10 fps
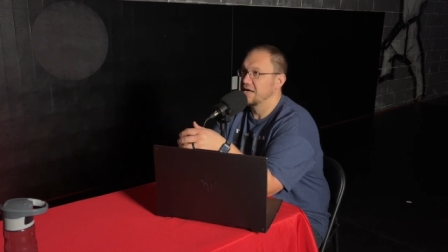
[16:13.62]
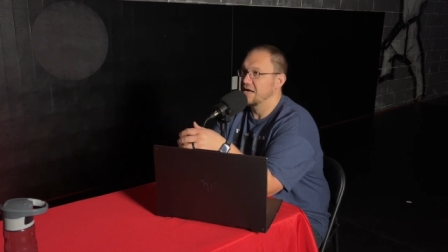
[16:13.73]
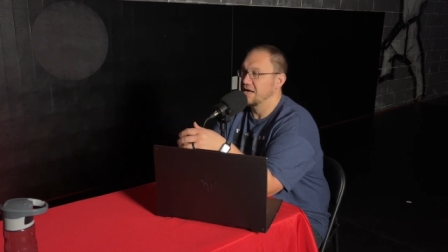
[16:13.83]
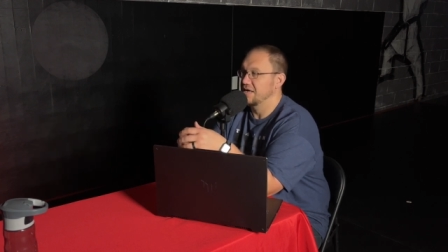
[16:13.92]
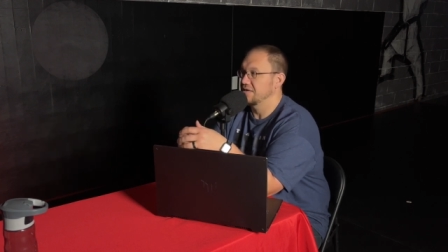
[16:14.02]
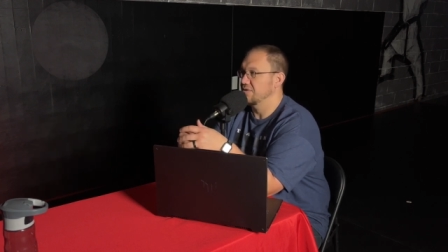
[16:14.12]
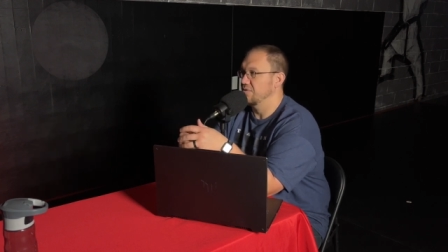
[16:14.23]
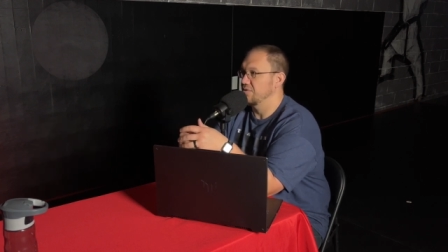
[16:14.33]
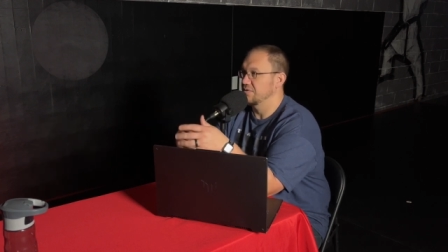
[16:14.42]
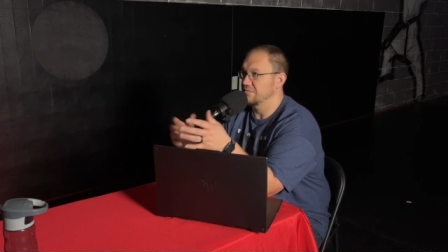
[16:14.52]
uh,
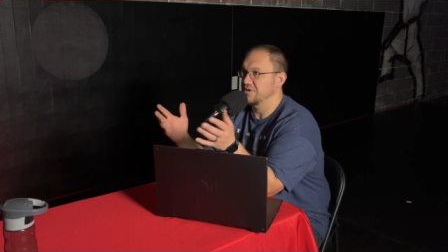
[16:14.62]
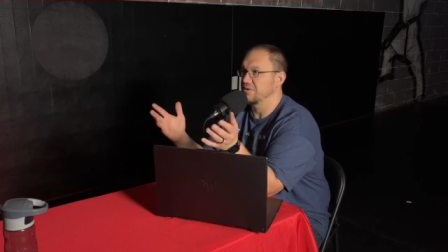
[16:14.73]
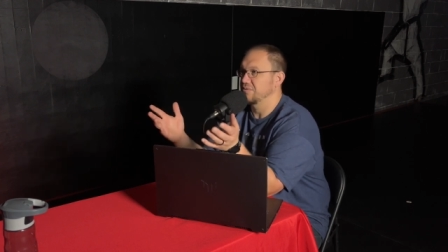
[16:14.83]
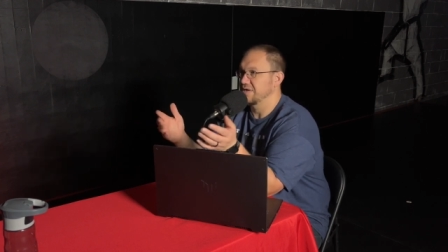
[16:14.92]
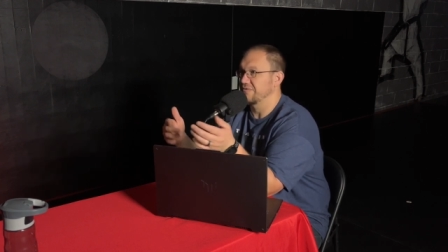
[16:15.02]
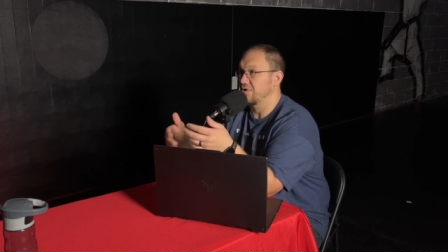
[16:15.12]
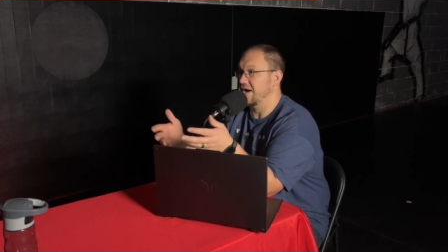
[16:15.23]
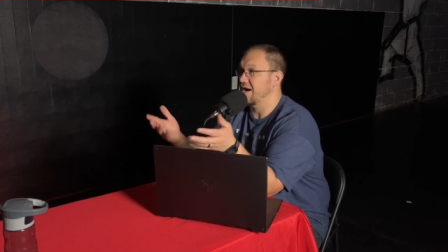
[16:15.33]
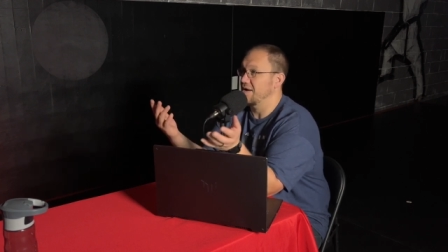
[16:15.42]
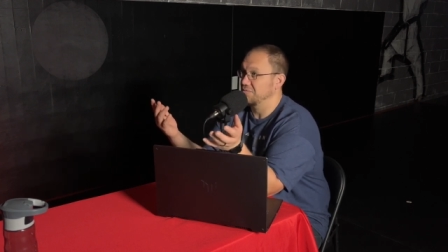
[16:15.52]
or, you know, whatever.
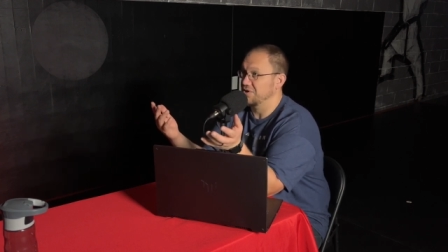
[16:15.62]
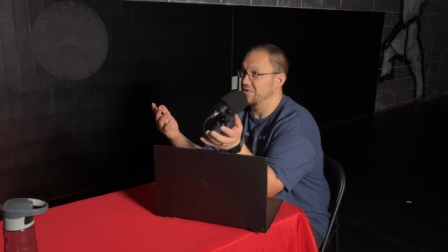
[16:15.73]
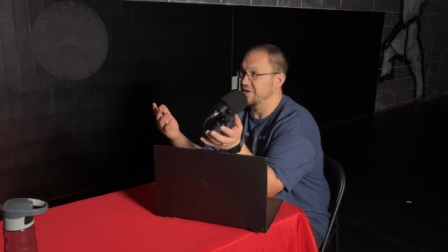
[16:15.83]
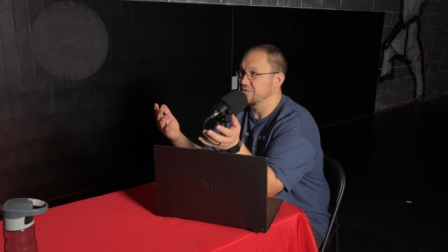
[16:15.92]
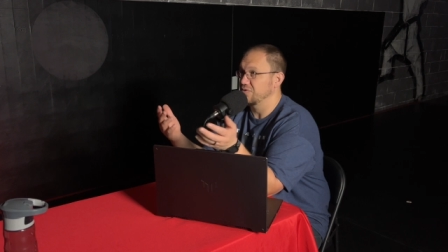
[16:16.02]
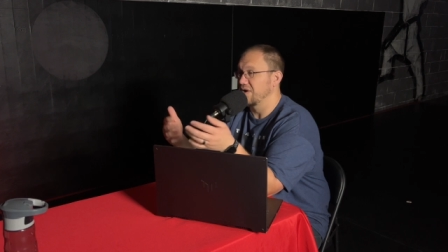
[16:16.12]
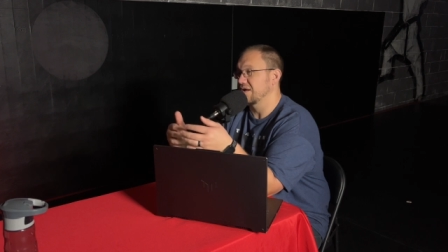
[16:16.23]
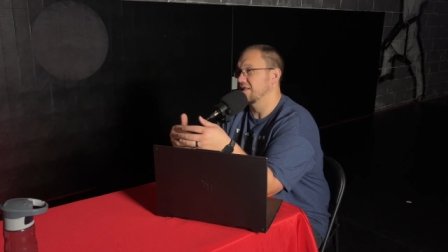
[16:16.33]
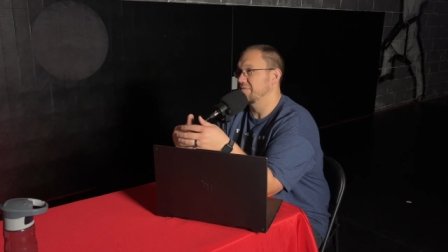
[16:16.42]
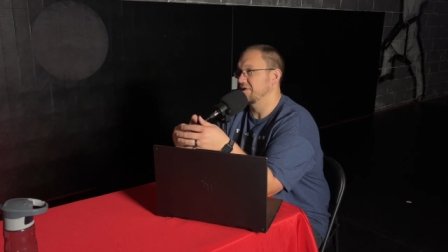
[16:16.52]
Hey, I'm going to go indoor rock
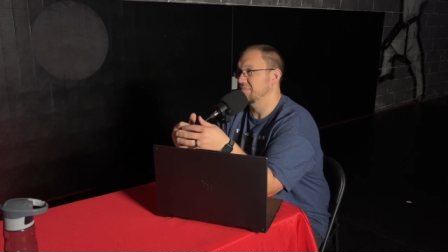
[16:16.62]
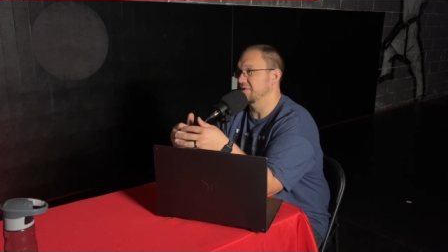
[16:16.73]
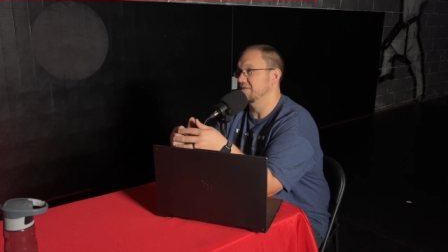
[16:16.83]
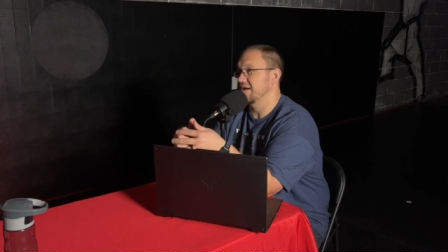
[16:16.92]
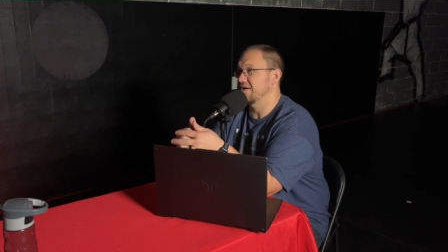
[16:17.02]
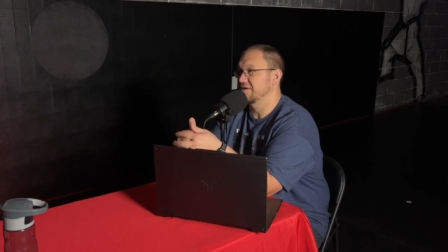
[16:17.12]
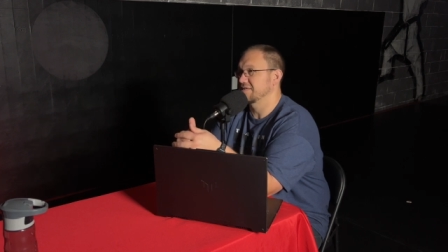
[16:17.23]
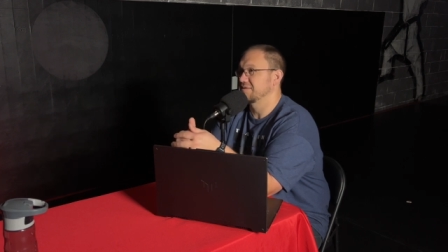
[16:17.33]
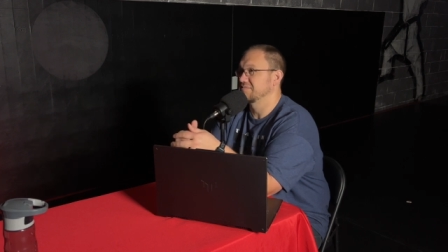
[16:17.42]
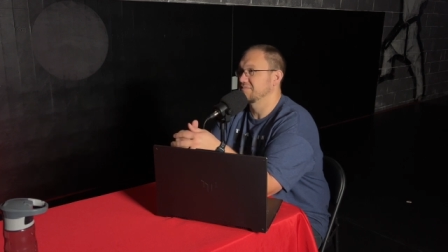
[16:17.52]
climbing and be scared as
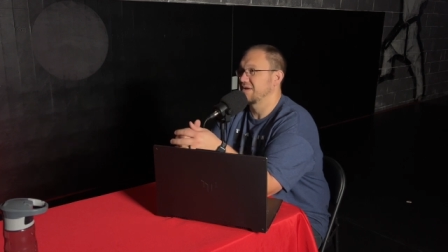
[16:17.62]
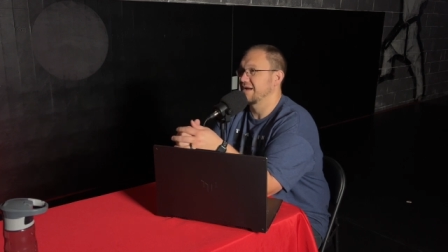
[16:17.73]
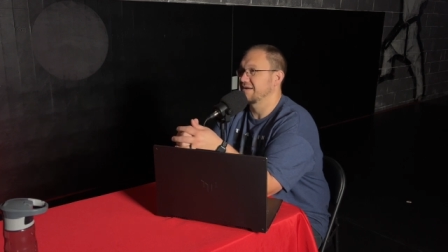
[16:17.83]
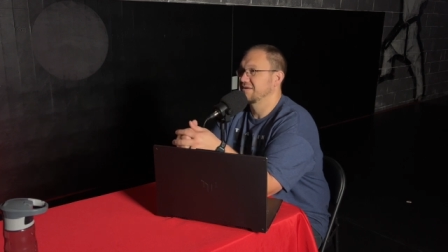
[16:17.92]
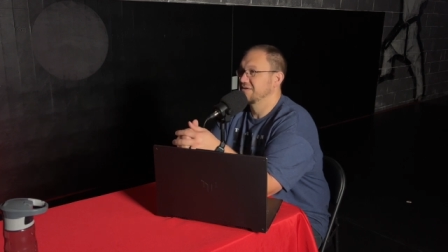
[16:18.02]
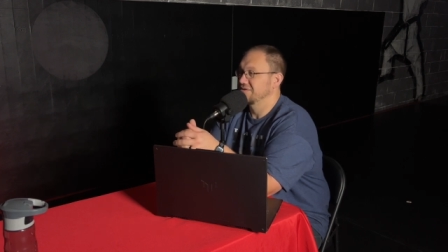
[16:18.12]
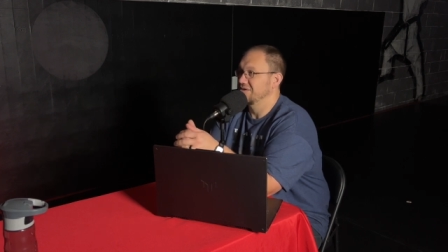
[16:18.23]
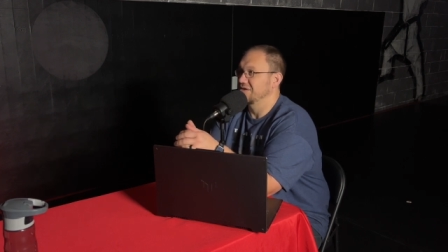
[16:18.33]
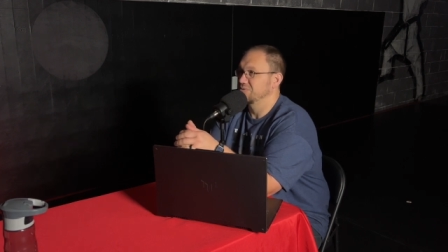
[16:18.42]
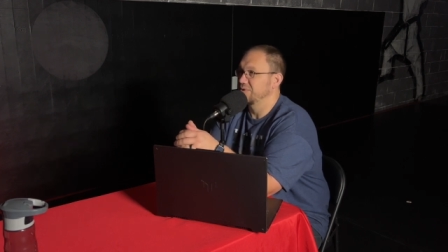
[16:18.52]
I'm like, you
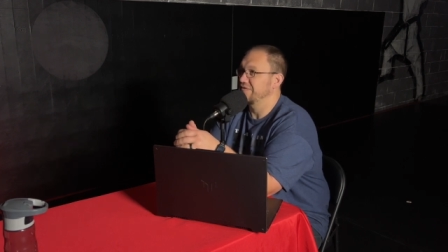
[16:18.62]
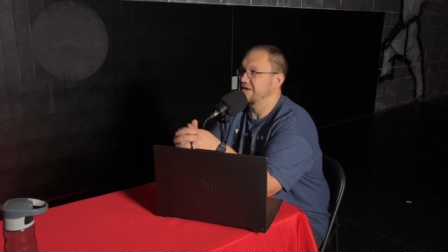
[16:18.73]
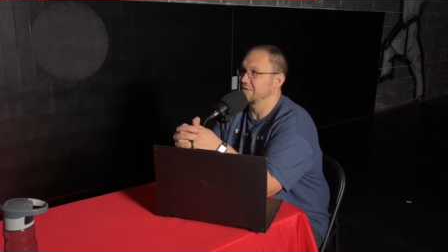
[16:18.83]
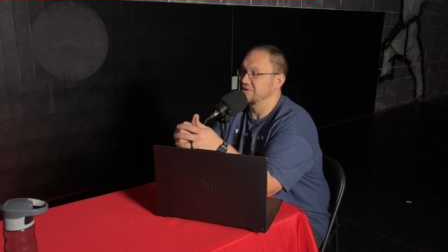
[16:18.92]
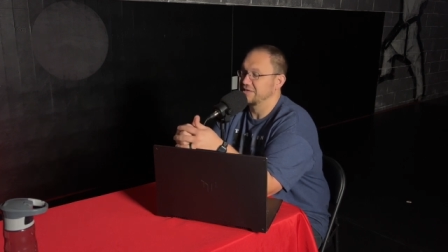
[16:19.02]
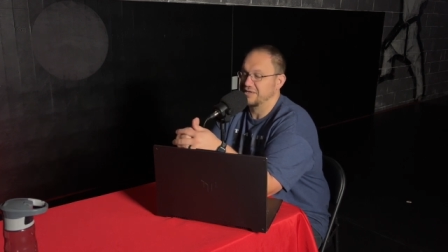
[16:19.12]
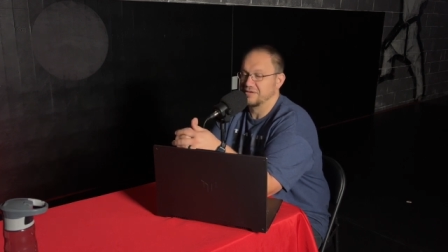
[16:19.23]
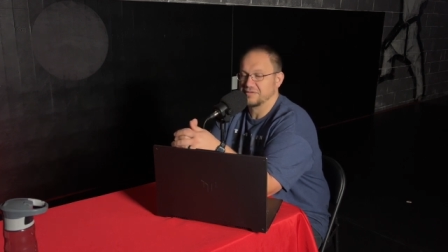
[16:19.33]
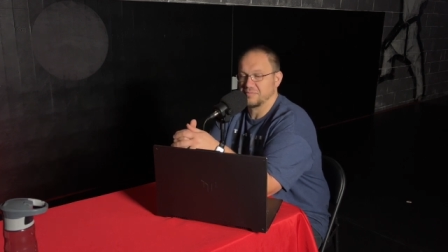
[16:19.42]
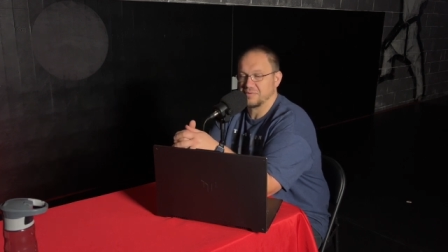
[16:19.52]
know, 20 feet up in the air
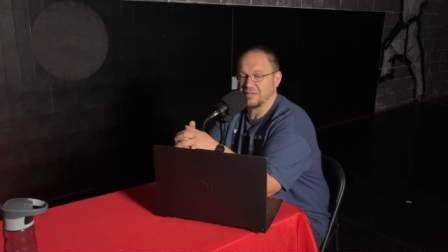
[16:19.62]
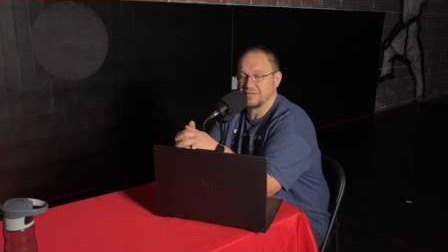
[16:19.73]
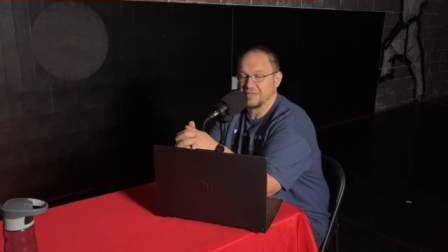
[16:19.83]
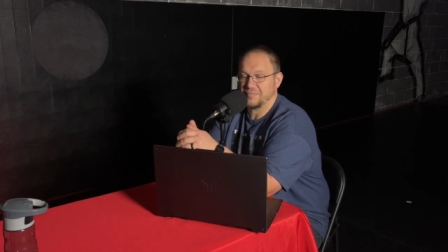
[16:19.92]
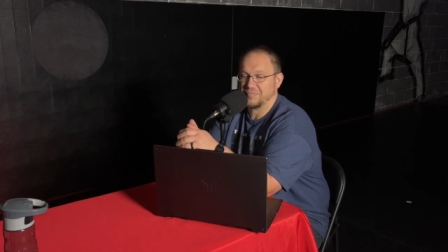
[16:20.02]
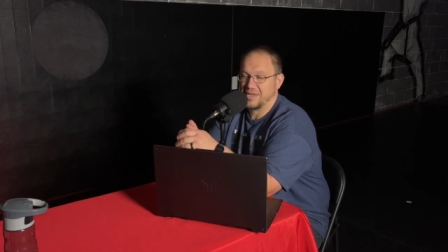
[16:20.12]
or something like that.